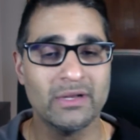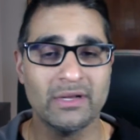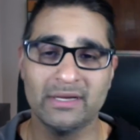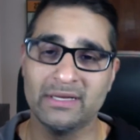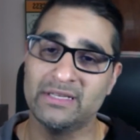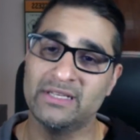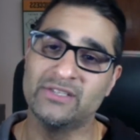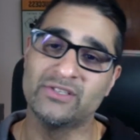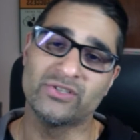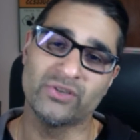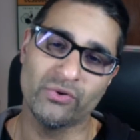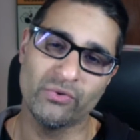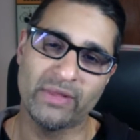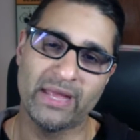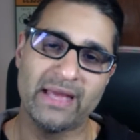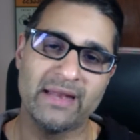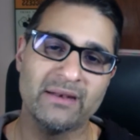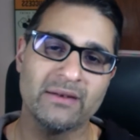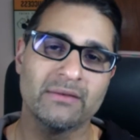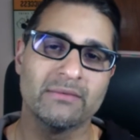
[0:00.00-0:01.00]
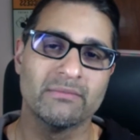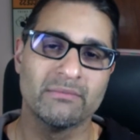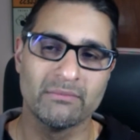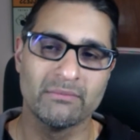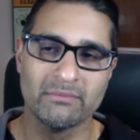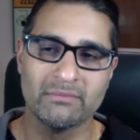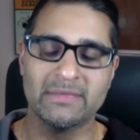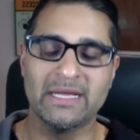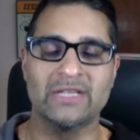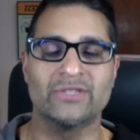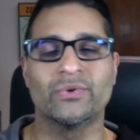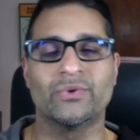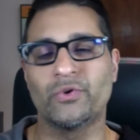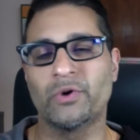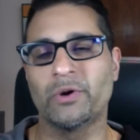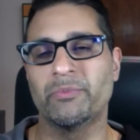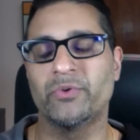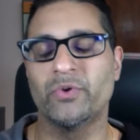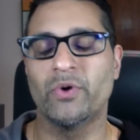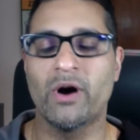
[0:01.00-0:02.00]
And so then, that's what
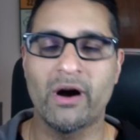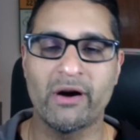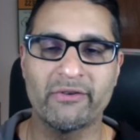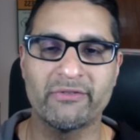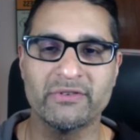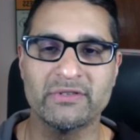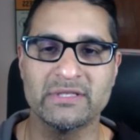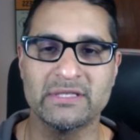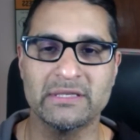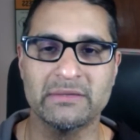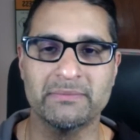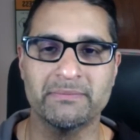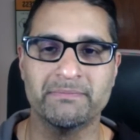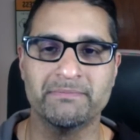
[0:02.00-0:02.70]
crypto offers them.